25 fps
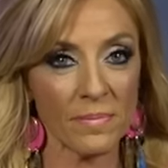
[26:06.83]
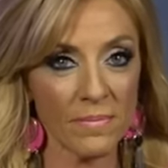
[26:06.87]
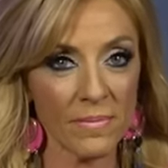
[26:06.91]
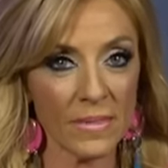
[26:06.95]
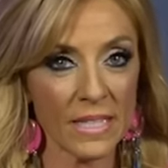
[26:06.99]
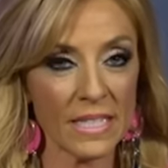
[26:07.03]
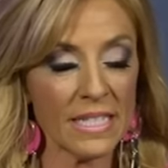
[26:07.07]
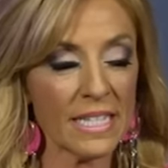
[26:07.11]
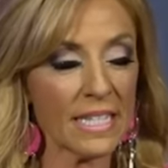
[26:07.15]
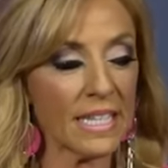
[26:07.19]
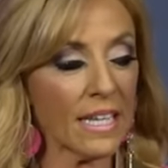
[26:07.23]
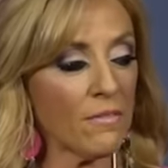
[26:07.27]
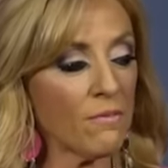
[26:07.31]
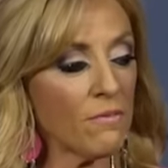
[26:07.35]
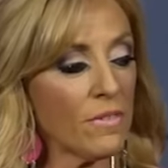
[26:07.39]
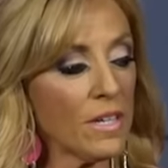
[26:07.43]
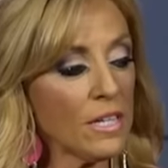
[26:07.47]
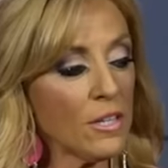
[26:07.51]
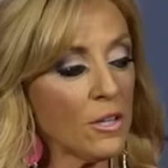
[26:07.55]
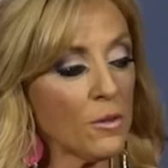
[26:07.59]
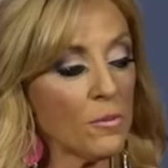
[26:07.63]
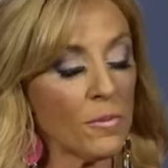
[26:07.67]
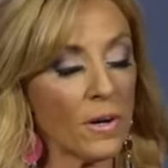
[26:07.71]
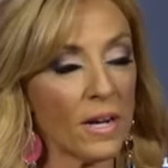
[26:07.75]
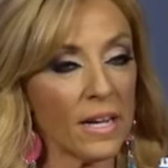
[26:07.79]
It's a
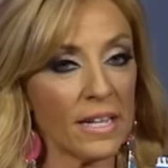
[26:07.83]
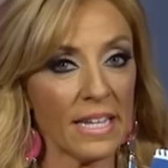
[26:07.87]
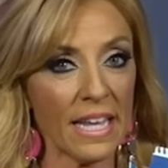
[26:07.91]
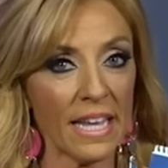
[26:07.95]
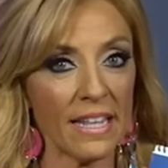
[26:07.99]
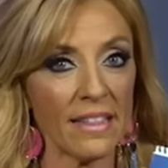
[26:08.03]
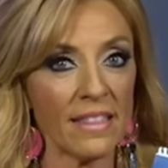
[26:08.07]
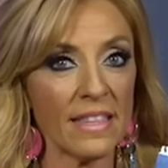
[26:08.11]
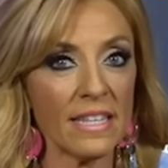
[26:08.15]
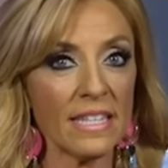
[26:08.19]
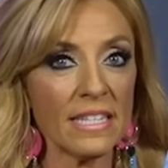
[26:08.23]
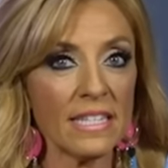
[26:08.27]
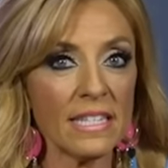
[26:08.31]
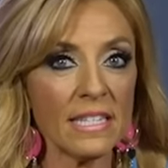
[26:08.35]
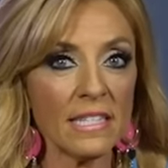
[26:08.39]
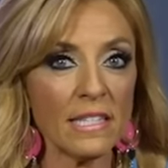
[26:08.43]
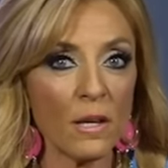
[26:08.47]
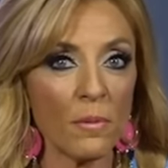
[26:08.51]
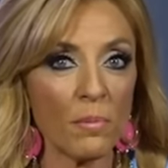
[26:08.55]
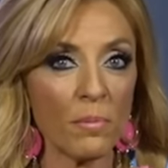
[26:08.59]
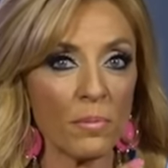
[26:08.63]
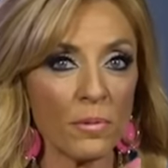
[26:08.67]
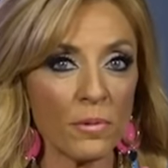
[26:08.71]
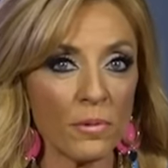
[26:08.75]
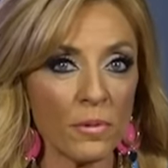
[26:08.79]
convenient one, and this is a
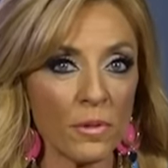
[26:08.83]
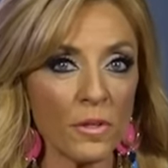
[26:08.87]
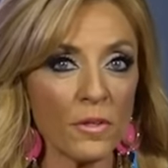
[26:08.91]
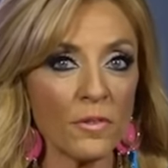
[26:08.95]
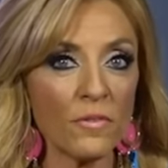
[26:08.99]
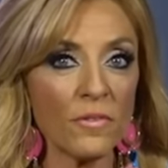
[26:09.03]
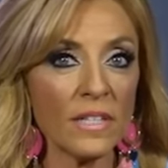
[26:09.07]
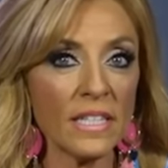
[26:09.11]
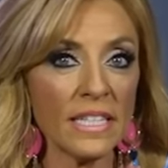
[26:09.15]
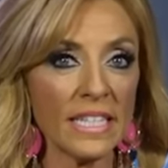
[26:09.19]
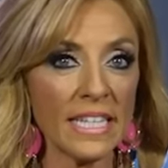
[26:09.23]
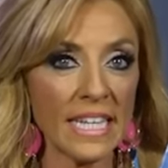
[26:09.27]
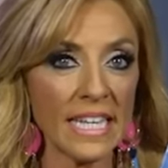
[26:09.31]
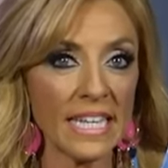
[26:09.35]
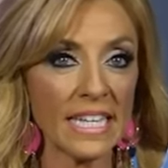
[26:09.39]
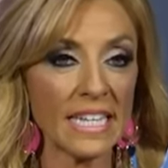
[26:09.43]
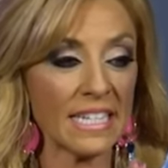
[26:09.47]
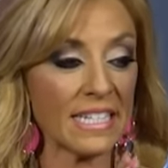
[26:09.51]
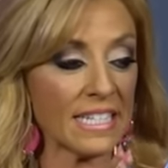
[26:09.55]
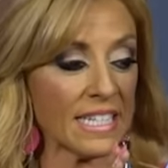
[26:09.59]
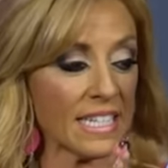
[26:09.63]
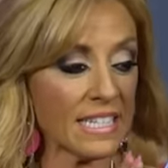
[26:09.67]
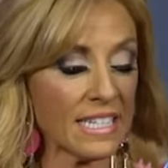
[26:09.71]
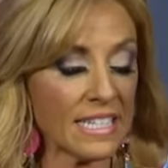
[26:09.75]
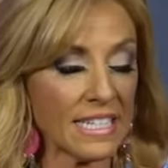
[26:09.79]
proven key
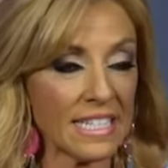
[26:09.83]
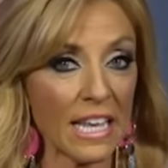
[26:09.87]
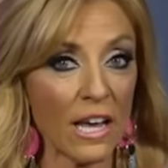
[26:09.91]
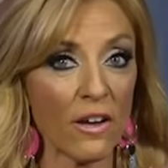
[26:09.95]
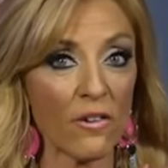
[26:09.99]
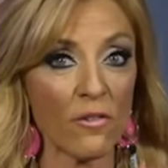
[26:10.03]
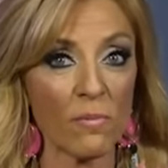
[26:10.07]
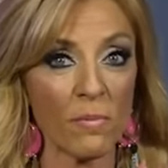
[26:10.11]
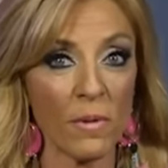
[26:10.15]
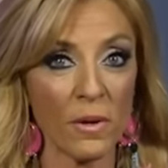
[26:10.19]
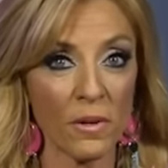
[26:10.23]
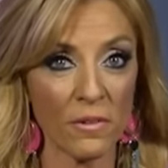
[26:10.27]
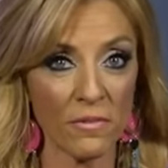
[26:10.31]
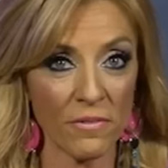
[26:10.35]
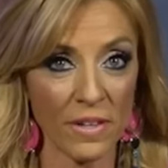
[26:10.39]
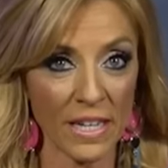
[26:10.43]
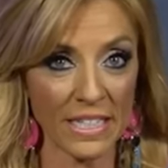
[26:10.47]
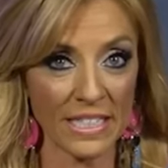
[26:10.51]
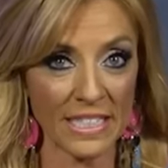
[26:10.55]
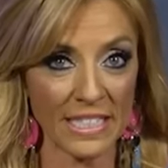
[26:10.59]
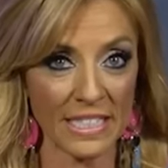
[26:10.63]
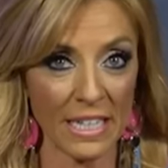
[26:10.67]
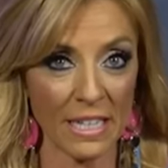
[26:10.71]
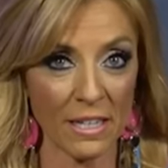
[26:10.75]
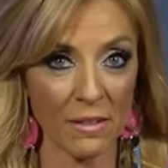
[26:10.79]
to
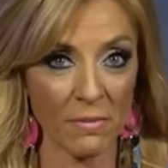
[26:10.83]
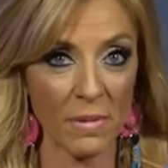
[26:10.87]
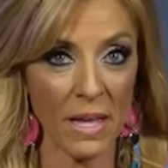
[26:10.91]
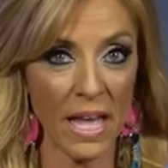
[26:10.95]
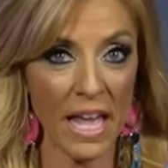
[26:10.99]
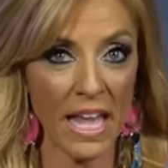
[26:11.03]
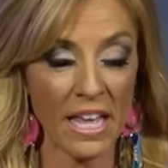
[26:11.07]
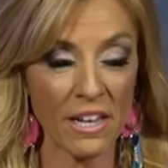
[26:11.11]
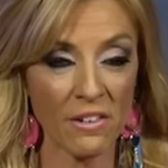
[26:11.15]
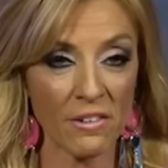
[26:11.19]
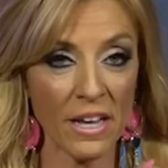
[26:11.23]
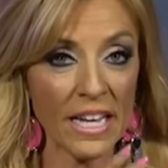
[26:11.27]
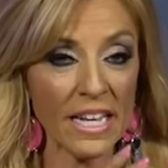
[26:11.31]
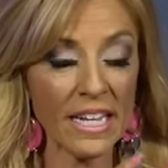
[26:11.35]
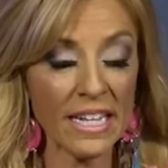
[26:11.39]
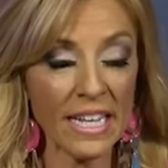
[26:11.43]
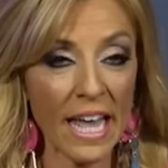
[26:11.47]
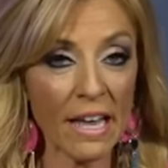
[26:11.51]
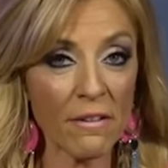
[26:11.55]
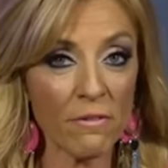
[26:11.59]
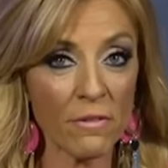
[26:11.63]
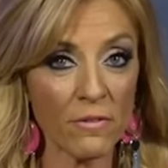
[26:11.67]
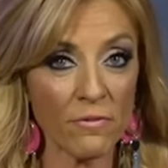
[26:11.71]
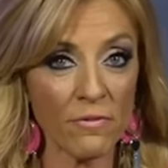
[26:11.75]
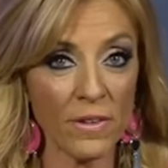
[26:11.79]
self-motivation. Now, I didn't
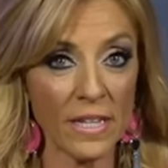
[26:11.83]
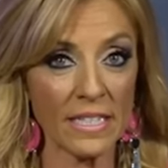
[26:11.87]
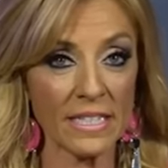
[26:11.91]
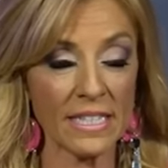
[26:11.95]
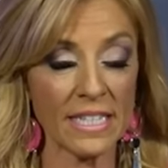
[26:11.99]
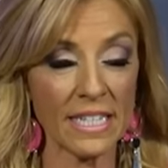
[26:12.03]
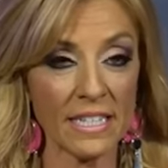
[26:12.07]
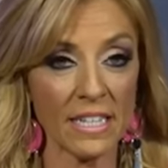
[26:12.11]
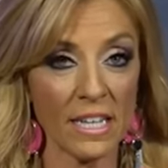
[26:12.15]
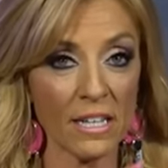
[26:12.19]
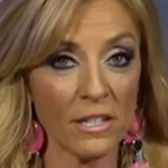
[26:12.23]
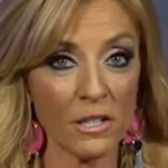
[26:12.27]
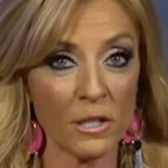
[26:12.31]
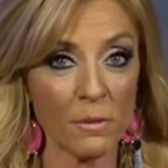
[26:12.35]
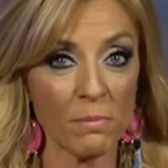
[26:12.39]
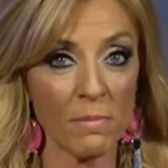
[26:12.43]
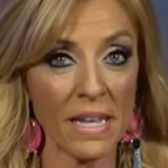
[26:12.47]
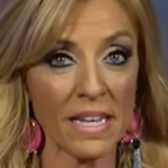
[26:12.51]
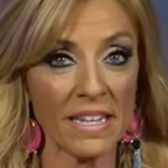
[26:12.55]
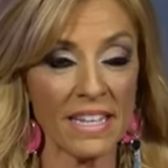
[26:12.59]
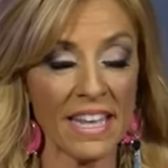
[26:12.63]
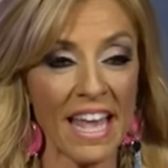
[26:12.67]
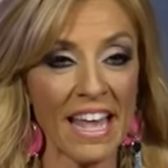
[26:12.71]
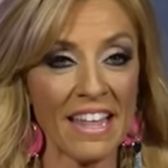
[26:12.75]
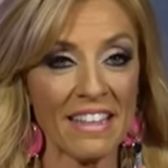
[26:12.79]
have a fancy custom-made
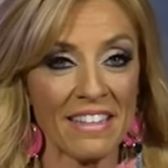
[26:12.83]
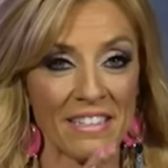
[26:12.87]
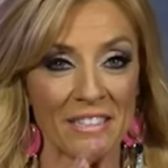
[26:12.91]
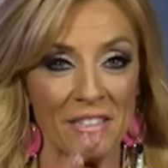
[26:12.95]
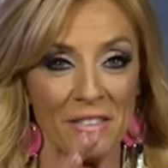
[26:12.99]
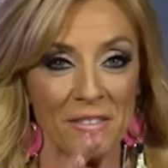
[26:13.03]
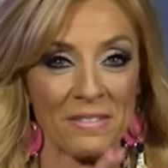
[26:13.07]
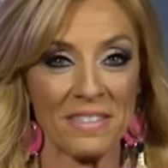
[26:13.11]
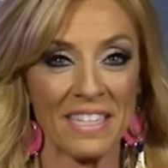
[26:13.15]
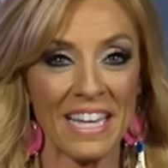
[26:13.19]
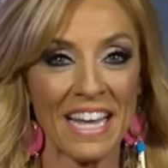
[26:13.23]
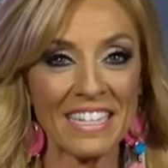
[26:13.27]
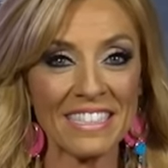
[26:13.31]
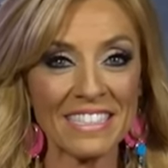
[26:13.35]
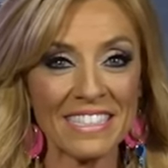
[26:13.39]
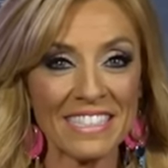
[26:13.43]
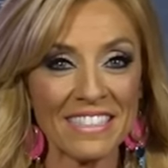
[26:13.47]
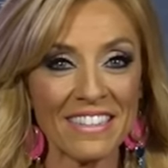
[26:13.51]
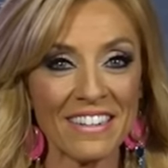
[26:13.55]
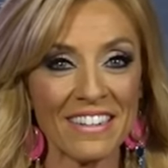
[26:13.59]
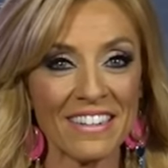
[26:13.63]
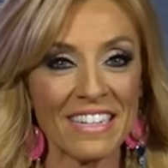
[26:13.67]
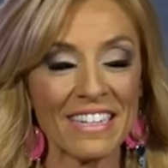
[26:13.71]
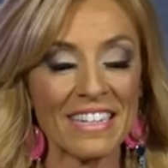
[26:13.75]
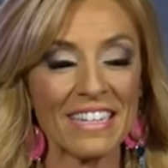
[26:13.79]
calendar when I
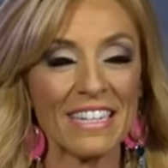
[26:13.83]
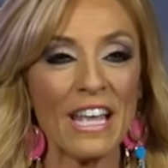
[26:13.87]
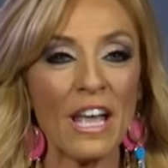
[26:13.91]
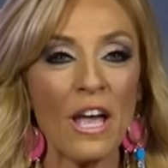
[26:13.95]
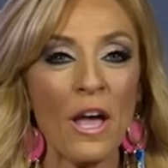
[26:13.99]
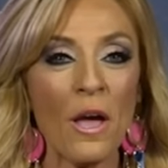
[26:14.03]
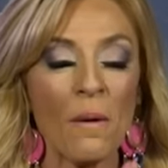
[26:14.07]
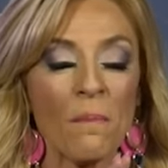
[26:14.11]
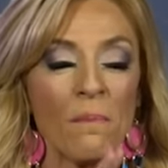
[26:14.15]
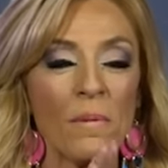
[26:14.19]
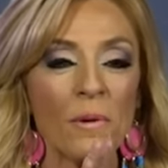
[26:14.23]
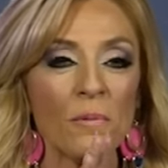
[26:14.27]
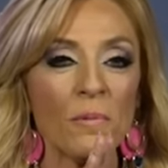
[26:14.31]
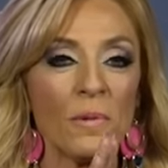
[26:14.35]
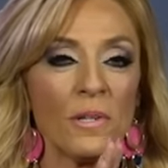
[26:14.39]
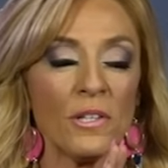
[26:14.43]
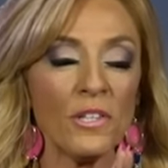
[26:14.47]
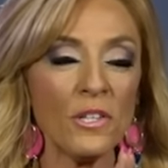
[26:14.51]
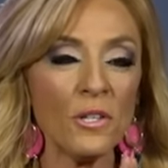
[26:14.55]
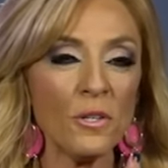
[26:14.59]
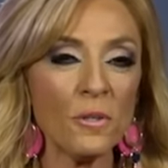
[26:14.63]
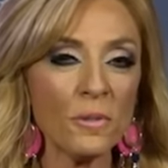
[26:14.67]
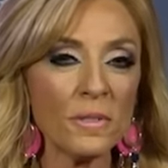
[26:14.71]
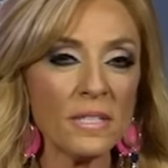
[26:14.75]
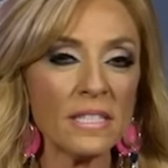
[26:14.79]
started, but when
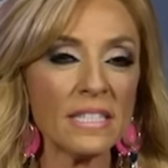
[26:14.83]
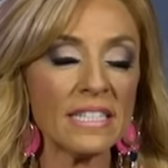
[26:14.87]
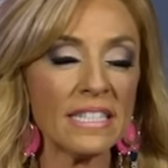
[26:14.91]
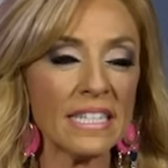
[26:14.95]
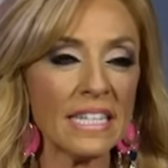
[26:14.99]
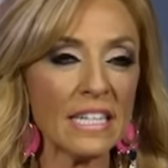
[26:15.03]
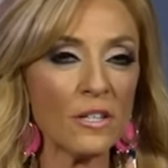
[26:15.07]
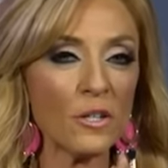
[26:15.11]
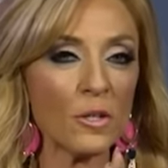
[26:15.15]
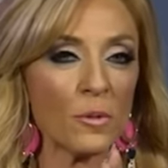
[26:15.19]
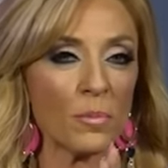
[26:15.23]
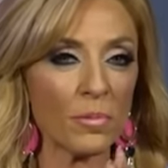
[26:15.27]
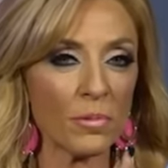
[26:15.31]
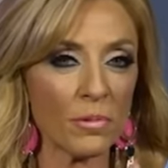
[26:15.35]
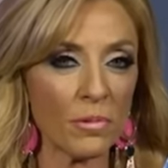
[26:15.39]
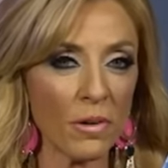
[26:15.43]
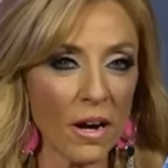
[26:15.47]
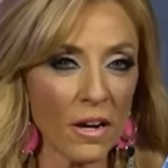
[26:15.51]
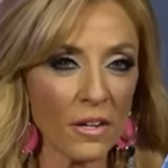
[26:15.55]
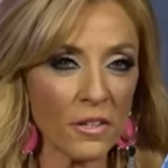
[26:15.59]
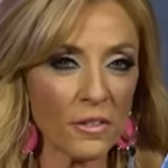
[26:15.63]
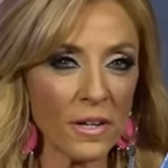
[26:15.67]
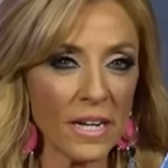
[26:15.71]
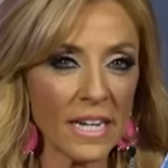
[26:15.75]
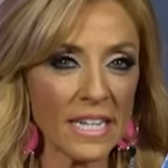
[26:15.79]
you see your
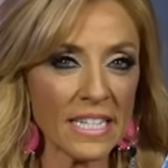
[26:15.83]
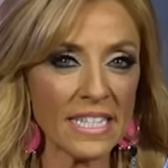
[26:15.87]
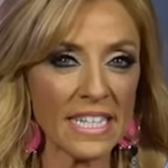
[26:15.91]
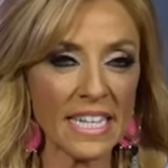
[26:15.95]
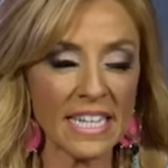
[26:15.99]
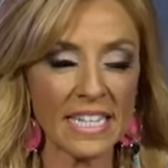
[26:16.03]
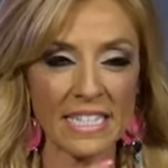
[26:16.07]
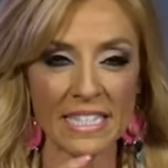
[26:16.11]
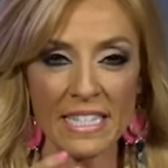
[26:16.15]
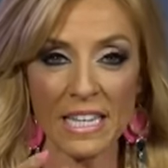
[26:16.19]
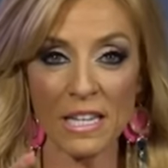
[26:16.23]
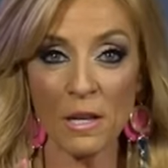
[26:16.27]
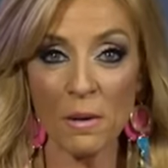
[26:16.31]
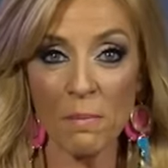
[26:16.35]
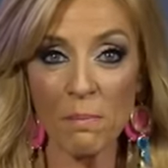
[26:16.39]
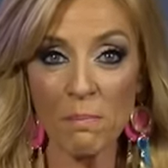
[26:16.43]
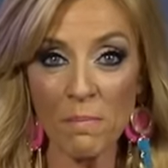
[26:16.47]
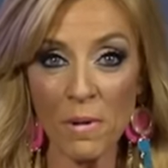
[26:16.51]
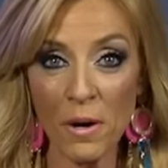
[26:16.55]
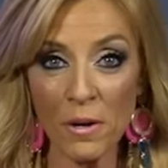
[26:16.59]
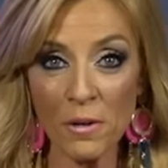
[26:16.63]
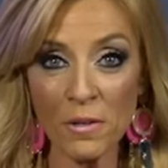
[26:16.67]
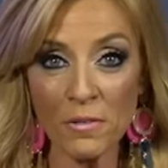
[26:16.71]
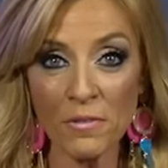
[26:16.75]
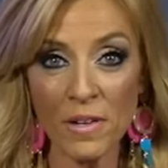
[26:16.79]
progress, it's going to
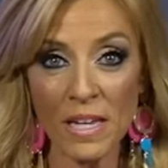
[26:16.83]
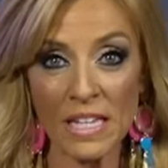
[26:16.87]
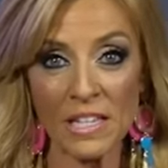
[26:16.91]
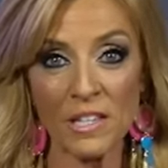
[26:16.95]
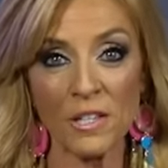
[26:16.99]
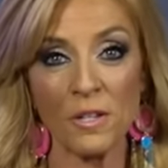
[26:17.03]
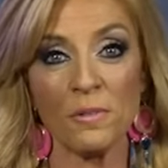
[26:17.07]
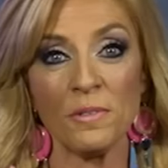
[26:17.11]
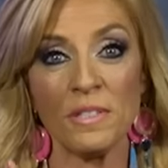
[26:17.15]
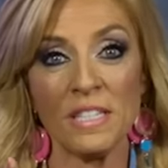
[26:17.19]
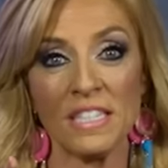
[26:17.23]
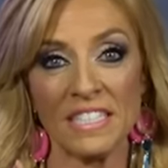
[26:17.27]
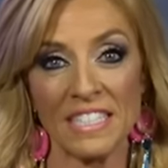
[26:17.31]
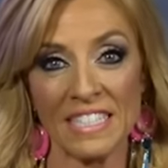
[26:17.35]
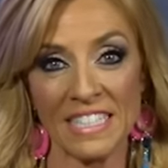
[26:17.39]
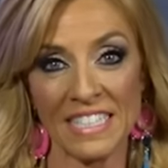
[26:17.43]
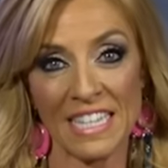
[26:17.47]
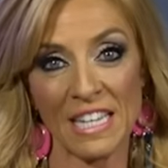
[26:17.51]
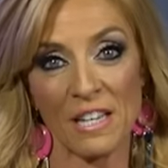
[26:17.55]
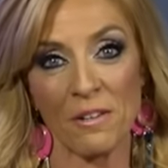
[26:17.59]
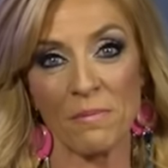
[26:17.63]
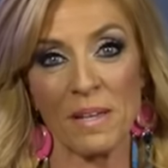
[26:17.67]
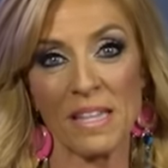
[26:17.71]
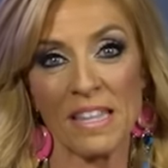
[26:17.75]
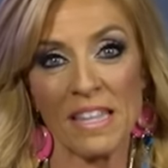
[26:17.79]
motivate you to
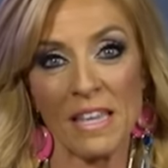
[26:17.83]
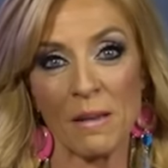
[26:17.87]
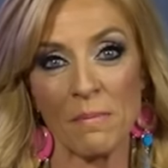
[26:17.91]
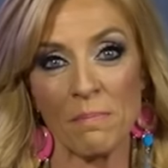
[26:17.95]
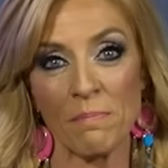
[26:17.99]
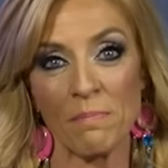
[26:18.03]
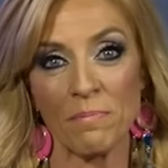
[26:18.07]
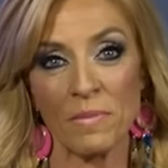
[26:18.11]
stick with it.